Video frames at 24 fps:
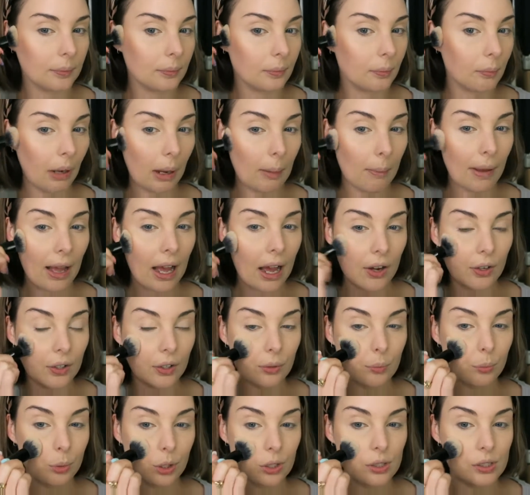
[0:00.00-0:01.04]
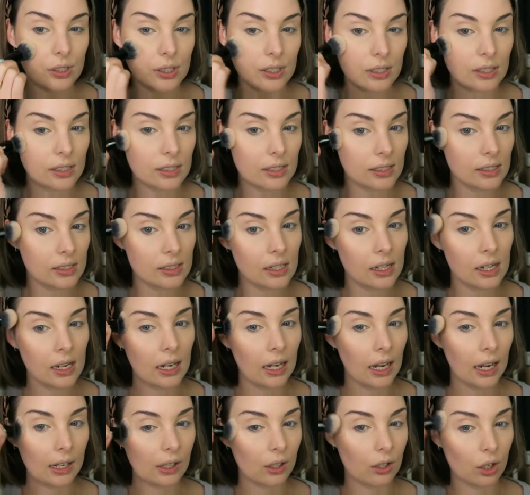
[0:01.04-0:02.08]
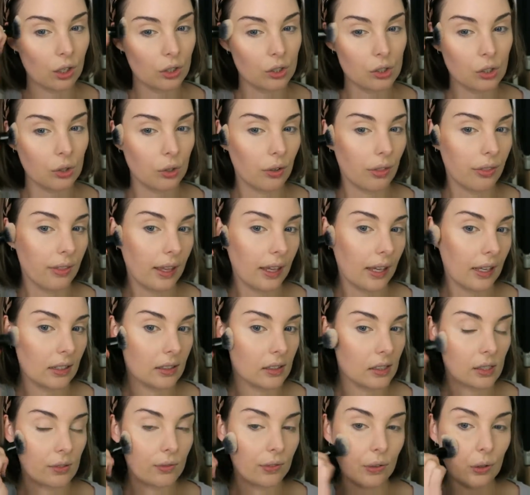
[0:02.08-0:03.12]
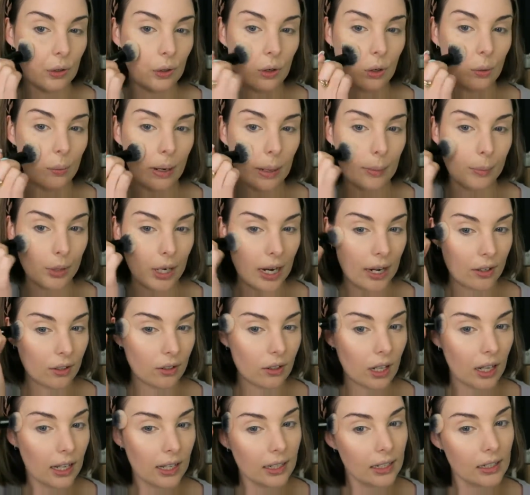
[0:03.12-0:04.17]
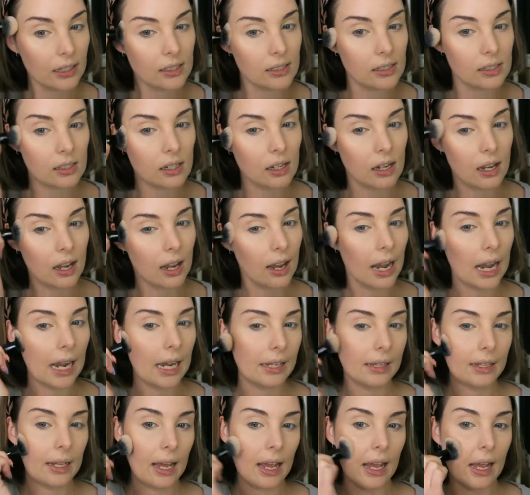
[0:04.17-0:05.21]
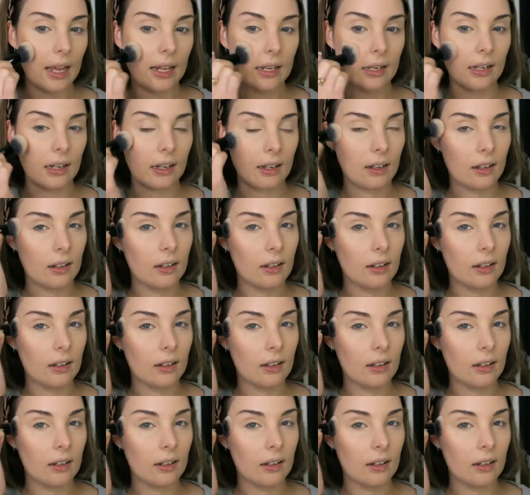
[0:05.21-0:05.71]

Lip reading: my powdered bronzers and contour things for my bridal clients, and then